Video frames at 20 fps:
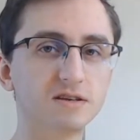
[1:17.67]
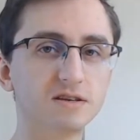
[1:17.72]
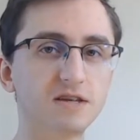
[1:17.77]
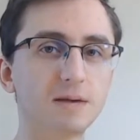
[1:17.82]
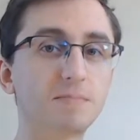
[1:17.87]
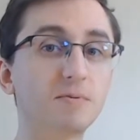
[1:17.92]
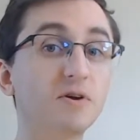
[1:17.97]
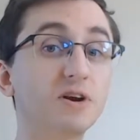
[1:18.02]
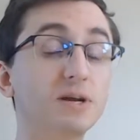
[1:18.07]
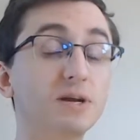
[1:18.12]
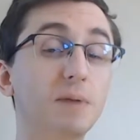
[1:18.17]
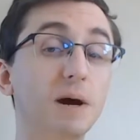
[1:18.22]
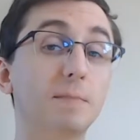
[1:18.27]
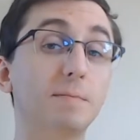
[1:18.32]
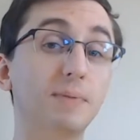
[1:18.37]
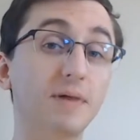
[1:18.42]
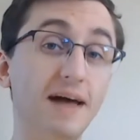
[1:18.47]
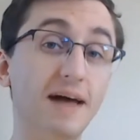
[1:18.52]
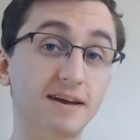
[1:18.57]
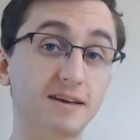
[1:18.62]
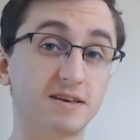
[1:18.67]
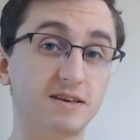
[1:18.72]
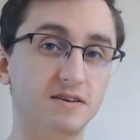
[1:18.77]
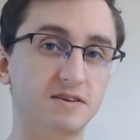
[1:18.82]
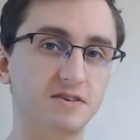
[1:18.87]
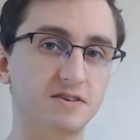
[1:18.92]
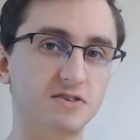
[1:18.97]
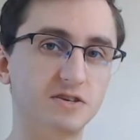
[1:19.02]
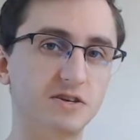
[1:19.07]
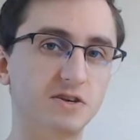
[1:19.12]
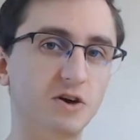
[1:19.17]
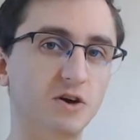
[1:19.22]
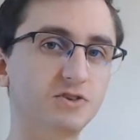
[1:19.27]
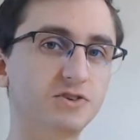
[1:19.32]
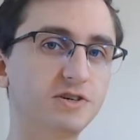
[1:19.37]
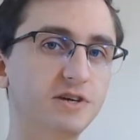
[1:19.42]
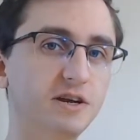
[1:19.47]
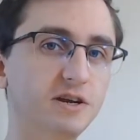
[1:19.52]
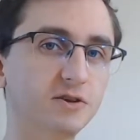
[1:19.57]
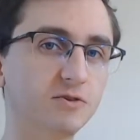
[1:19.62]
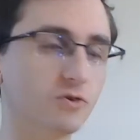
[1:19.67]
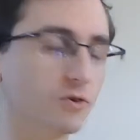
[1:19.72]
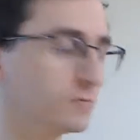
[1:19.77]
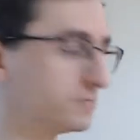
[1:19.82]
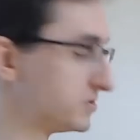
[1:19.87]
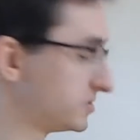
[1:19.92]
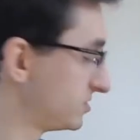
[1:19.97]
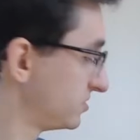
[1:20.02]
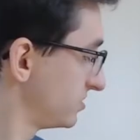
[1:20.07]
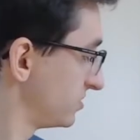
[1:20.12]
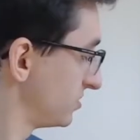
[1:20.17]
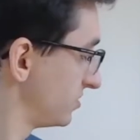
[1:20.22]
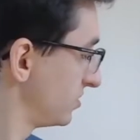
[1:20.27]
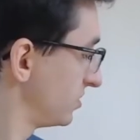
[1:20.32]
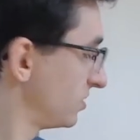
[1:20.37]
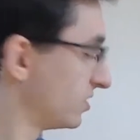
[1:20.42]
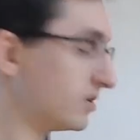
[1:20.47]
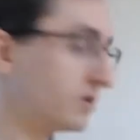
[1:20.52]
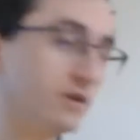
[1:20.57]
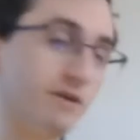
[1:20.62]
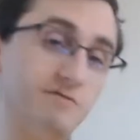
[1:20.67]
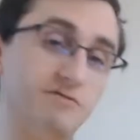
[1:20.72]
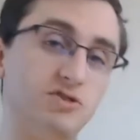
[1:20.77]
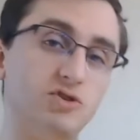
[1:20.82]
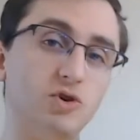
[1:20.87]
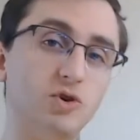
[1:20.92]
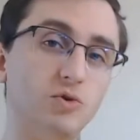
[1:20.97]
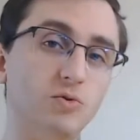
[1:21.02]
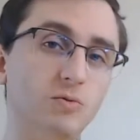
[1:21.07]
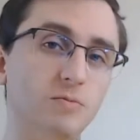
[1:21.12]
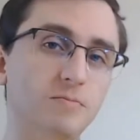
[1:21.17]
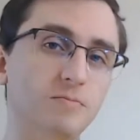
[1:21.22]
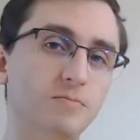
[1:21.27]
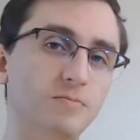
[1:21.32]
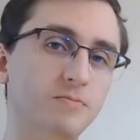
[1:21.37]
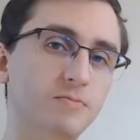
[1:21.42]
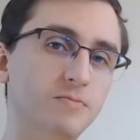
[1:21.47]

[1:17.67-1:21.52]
separated by black keys in alternating groups of 2,